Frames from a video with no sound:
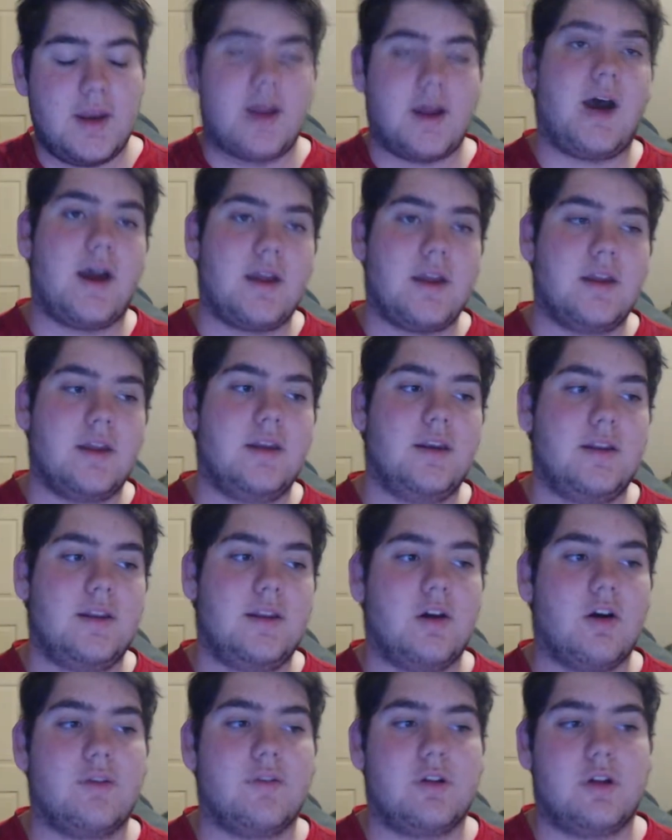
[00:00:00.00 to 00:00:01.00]
You need to
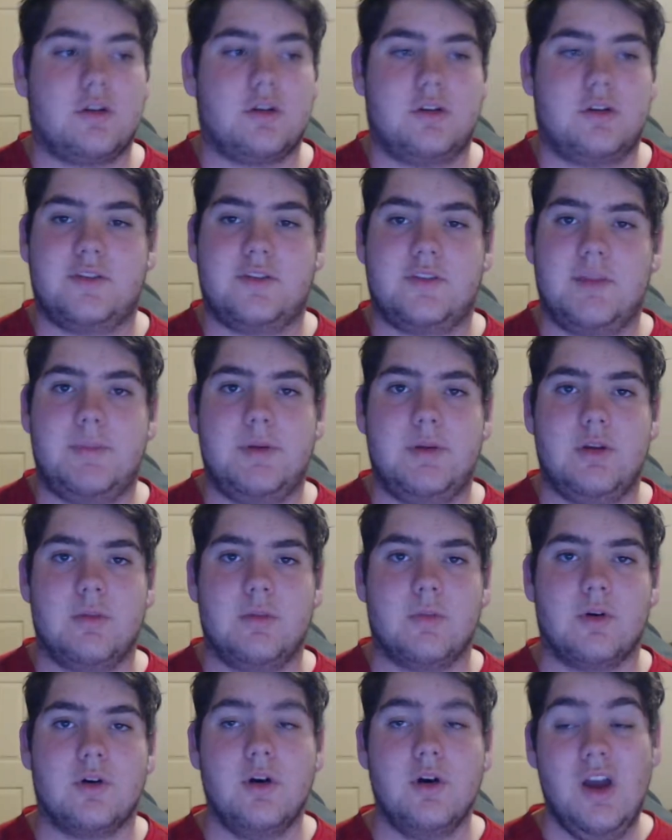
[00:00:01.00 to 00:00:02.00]
overclock
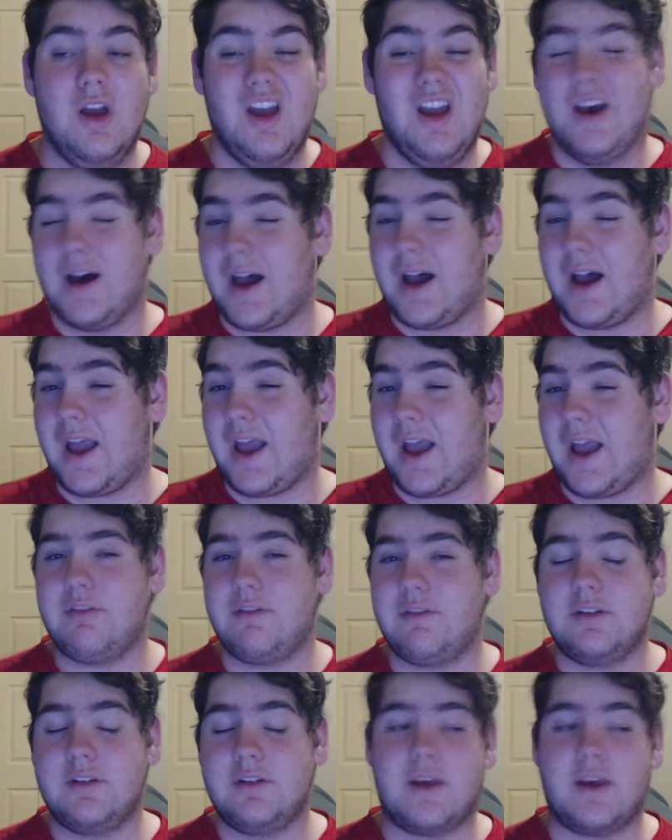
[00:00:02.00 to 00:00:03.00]
your CPU more.
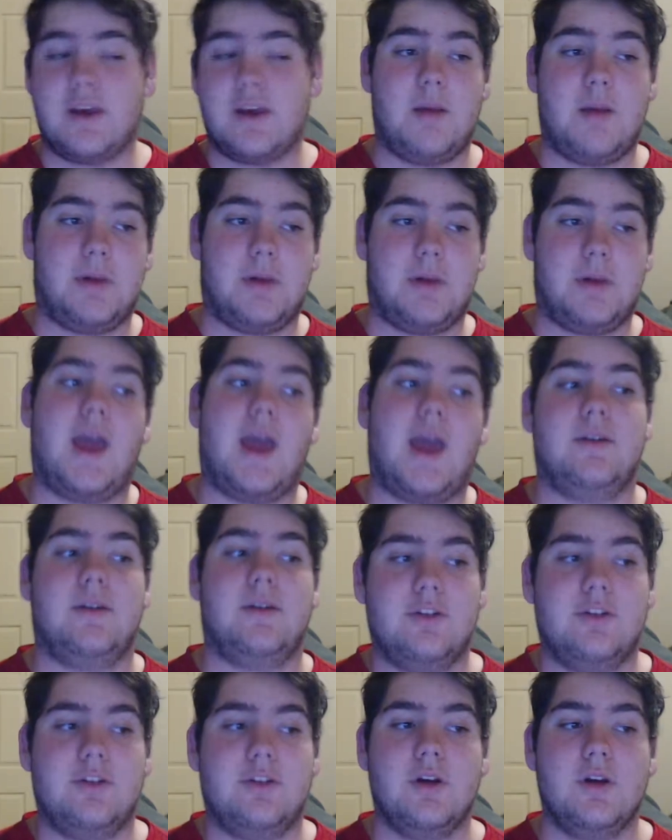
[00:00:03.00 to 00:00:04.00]
I haven't, and I
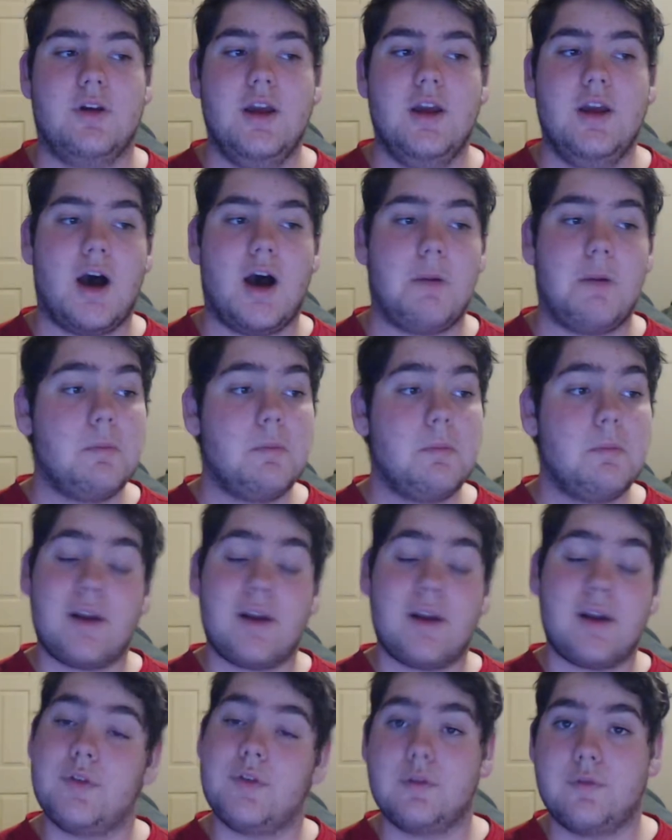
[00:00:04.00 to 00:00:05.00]
plan to.
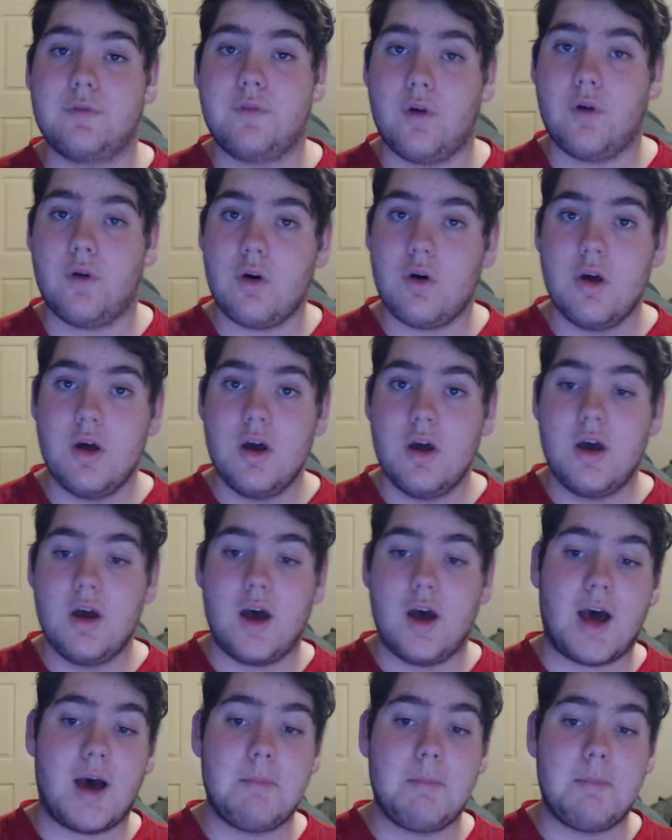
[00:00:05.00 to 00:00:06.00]
On Battlefield
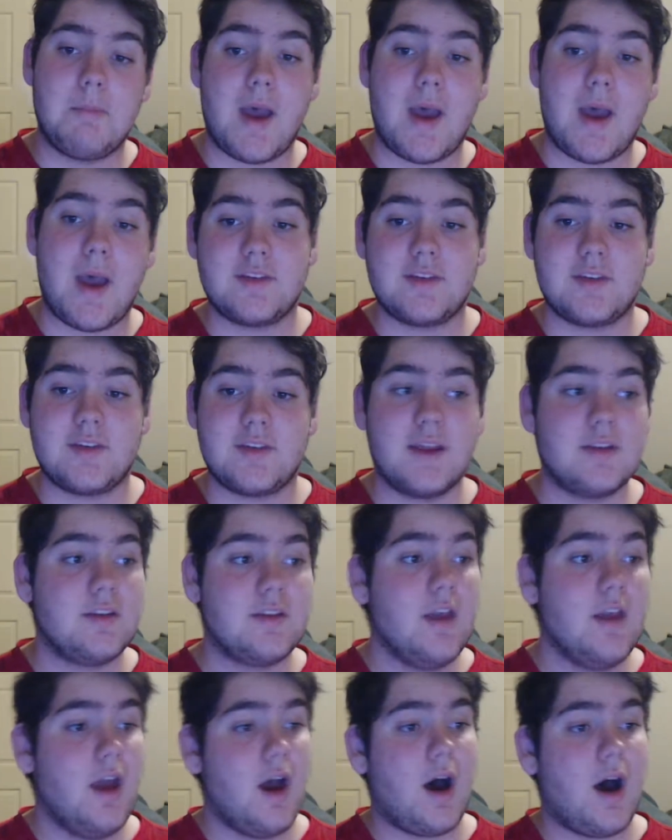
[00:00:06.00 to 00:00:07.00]
4,
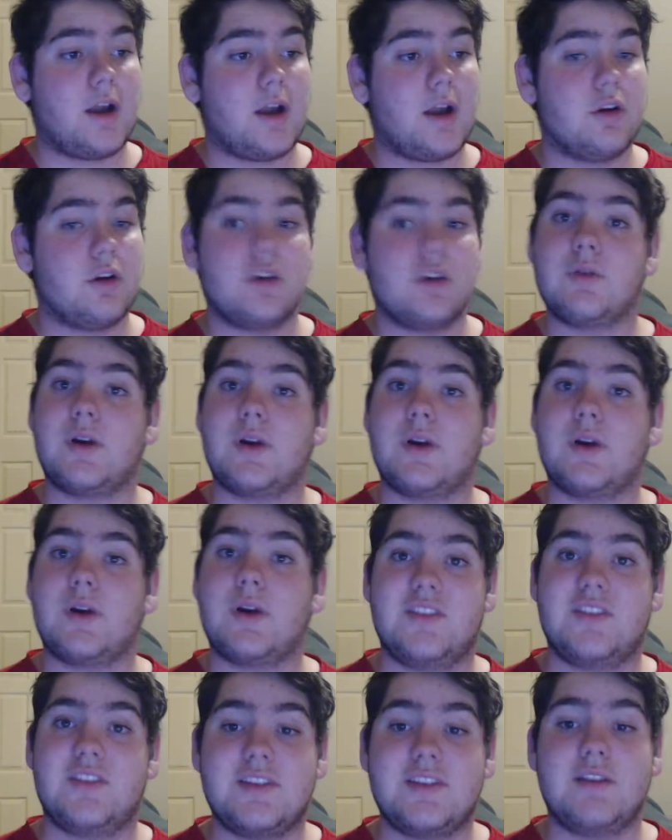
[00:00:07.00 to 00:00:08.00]
max settings, I
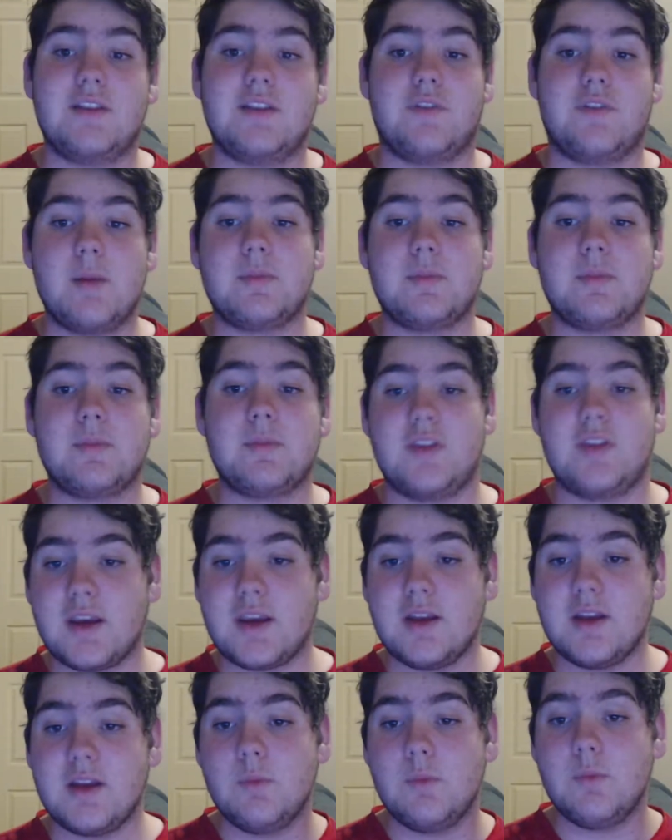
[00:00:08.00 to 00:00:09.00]
got it to run at 60
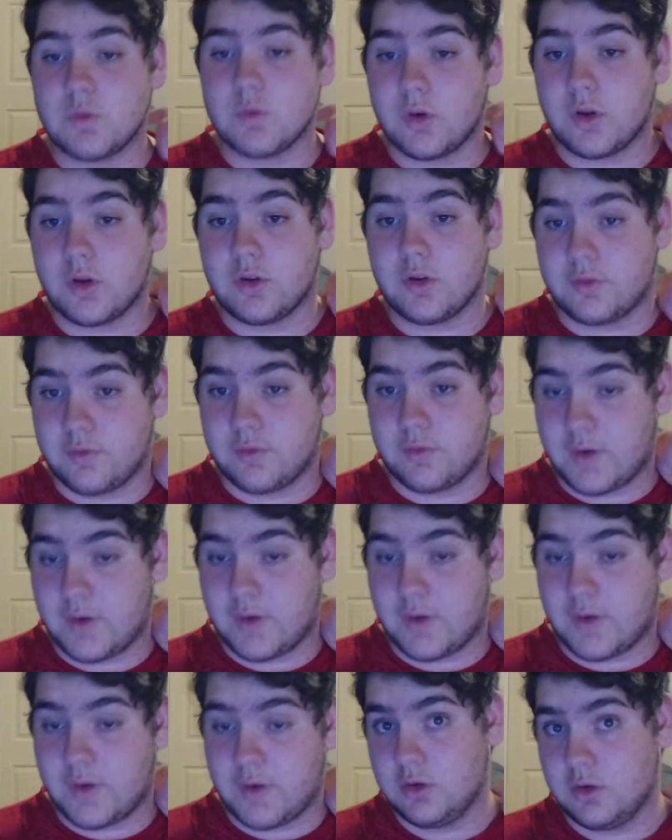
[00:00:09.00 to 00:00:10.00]
frames a second, which
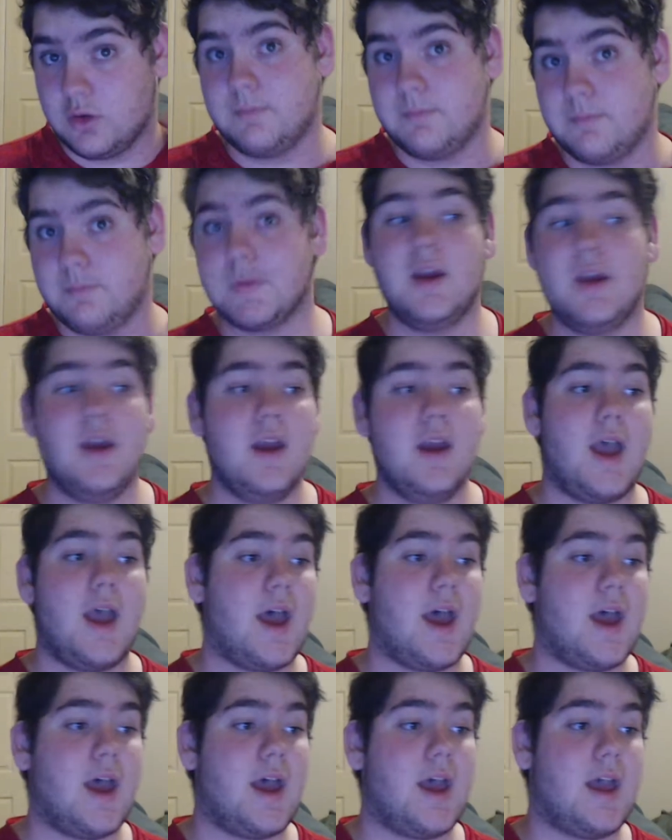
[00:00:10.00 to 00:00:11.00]
was very good.
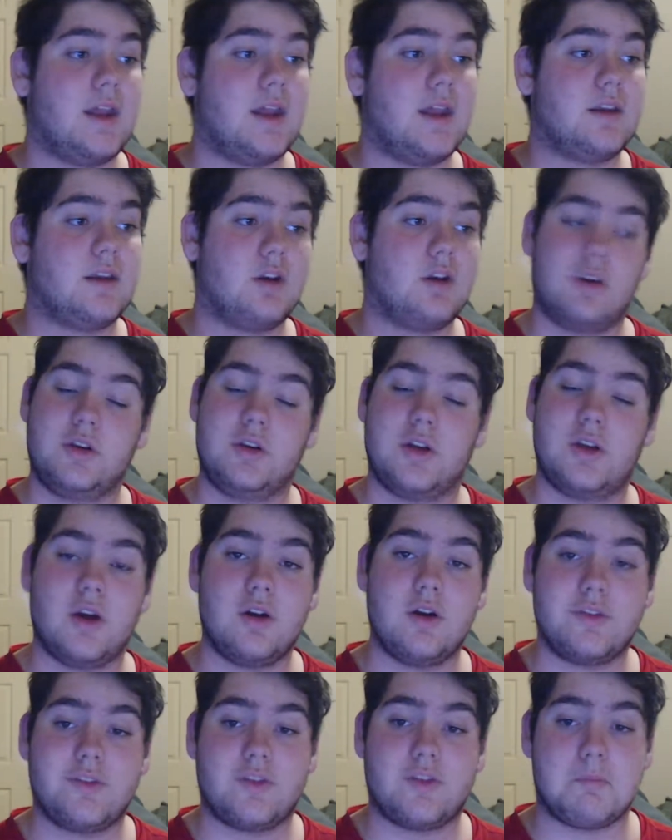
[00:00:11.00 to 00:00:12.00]

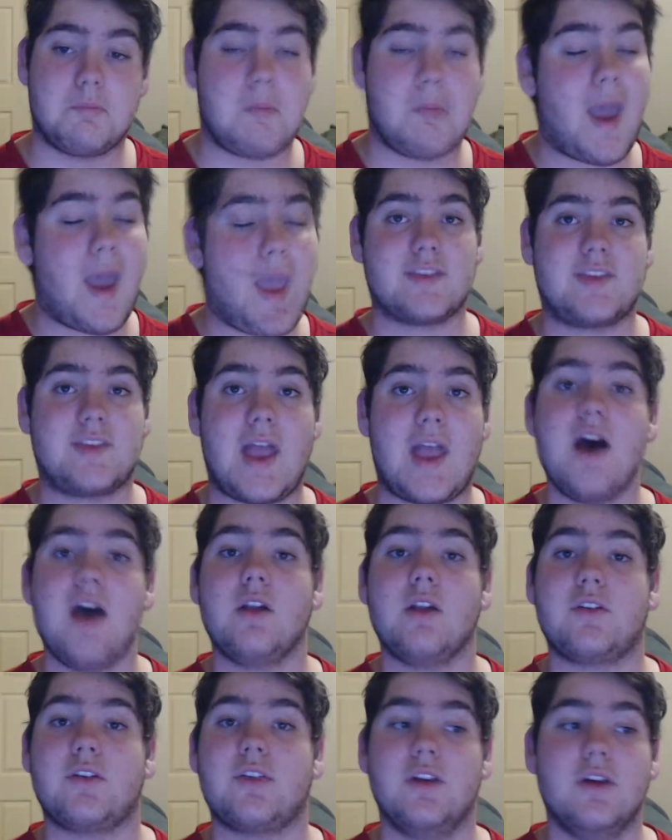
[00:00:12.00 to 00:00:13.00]
And COD Ghosts
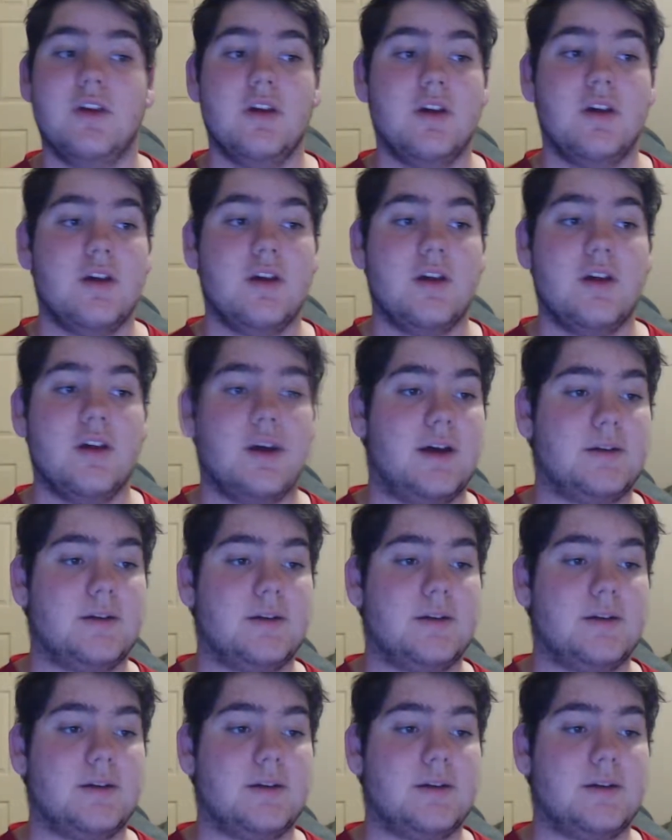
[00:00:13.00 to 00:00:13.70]
maxed out